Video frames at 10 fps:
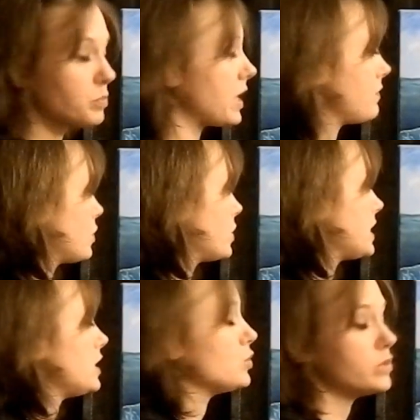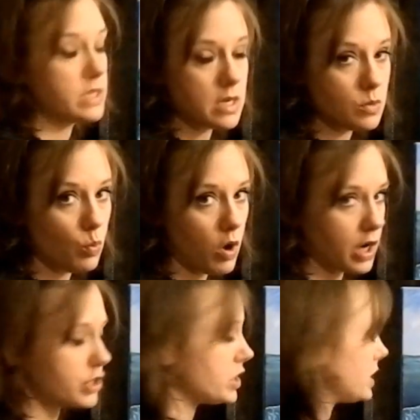but I've already used it and
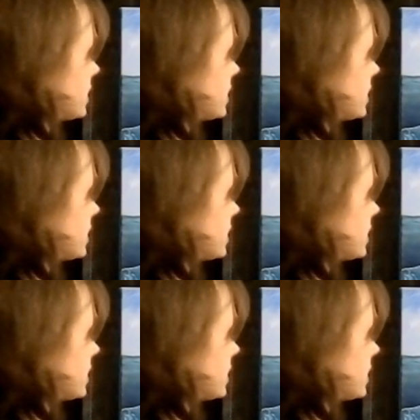washed it